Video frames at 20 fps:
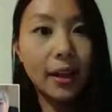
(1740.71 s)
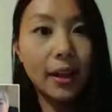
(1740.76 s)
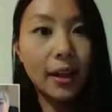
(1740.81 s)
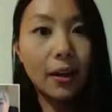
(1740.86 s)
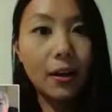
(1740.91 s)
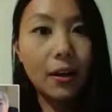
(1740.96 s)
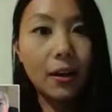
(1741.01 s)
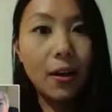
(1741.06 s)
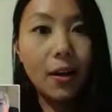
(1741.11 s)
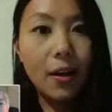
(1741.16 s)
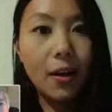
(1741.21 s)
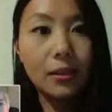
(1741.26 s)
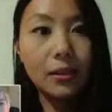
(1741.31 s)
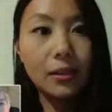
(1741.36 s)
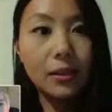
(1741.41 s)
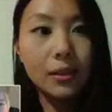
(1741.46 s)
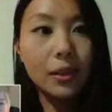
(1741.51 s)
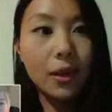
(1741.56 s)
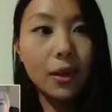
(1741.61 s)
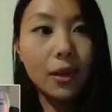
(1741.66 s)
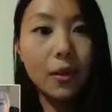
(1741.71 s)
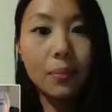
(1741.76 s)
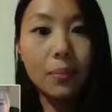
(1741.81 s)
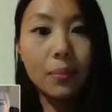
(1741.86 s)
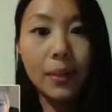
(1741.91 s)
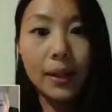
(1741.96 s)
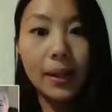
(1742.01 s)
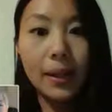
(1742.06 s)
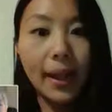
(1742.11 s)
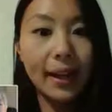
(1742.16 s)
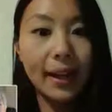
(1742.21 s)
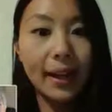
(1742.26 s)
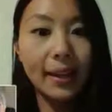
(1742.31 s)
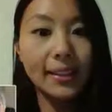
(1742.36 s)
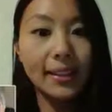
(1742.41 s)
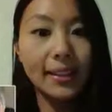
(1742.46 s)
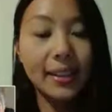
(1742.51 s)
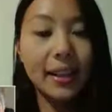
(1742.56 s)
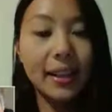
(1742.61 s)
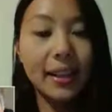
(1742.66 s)
there also. But like
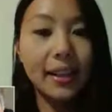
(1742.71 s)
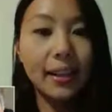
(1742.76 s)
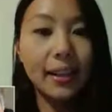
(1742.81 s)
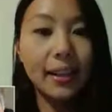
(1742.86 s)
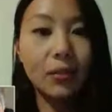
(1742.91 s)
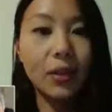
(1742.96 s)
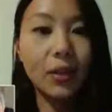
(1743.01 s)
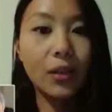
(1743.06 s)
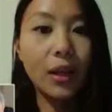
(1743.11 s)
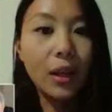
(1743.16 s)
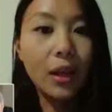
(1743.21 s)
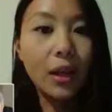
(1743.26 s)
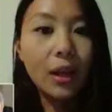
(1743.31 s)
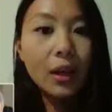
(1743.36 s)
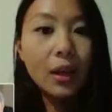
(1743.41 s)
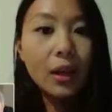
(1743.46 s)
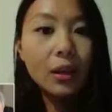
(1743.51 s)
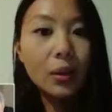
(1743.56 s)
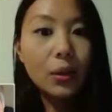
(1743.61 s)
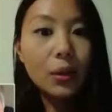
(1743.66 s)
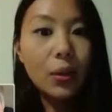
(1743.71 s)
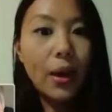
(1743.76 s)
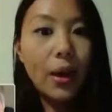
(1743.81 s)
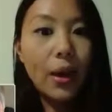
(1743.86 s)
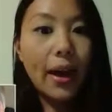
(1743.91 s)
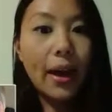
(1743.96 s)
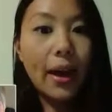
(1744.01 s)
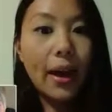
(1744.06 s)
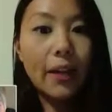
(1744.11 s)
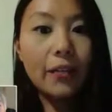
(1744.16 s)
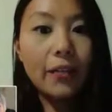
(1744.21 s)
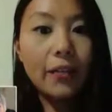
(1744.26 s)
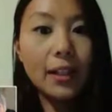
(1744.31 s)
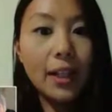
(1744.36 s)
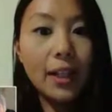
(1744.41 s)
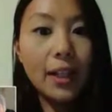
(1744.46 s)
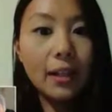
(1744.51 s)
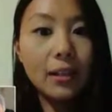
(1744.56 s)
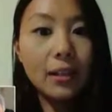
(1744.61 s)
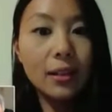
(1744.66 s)
I said, if you have a
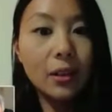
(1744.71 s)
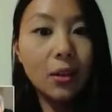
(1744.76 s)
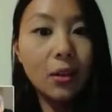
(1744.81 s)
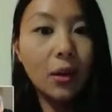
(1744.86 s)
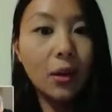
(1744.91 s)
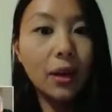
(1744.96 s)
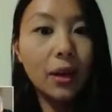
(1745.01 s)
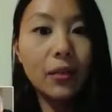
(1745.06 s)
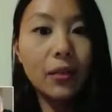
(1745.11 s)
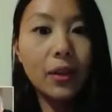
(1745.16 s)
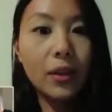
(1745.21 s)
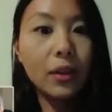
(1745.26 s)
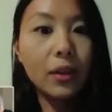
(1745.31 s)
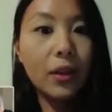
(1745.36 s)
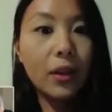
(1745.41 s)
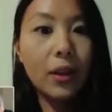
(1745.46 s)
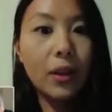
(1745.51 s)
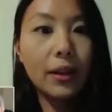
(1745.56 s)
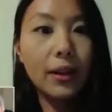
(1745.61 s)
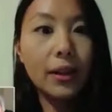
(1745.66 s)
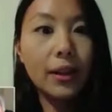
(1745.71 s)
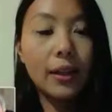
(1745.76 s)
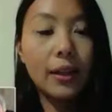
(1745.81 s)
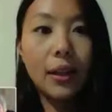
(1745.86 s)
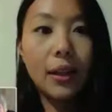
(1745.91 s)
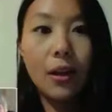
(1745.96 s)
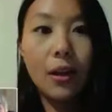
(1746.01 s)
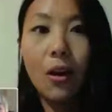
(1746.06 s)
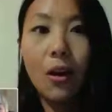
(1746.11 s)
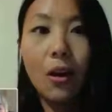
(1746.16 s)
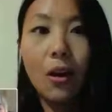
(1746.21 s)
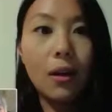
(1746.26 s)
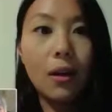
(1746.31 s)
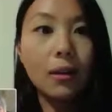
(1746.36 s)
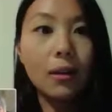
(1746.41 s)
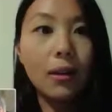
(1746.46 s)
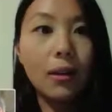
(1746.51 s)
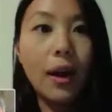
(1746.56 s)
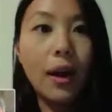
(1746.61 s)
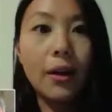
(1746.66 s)
Kindle or even a Nook, they're
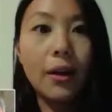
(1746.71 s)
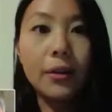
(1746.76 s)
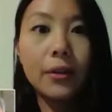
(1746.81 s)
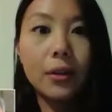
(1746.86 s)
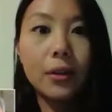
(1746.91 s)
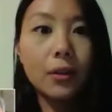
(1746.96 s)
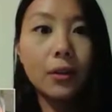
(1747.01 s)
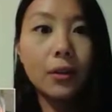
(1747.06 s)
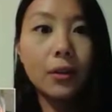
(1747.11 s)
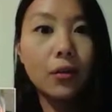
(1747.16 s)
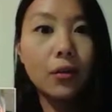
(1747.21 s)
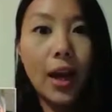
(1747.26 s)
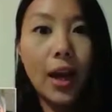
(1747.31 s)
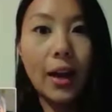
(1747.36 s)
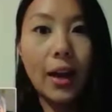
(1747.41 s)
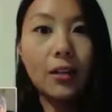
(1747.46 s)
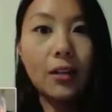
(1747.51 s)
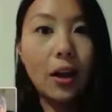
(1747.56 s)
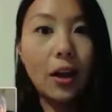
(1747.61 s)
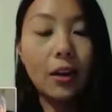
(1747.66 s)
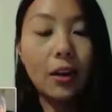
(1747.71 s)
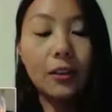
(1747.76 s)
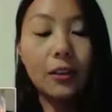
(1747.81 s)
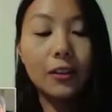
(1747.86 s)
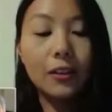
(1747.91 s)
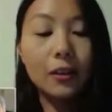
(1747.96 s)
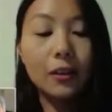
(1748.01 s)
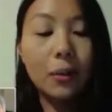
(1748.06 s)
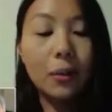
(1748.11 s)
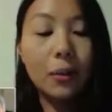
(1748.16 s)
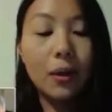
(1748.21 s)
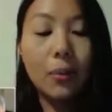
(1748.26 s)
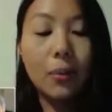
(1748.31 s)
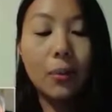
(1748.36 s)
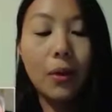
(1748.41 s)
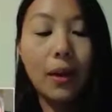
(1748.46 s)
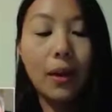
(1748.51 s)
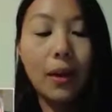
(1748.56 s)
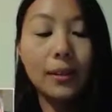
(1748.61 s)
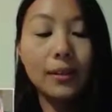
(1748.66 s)
all under $5 per
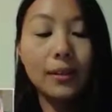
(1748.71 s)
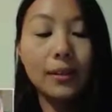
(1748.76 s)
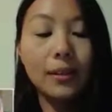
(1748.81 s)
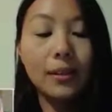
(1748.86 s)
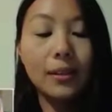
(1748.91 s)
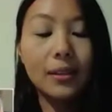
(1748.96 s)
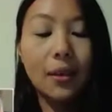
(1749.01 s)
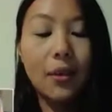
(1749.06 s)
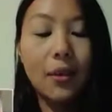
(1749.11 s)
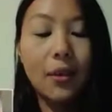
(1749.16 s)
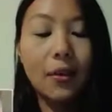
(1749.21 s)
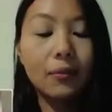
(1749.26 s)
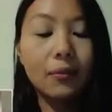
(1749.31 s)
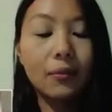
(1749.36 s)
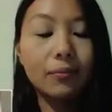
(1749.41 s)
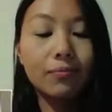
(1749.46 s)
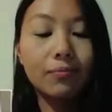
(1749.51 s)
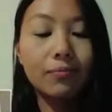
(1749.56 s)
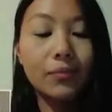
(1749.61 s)
book. So,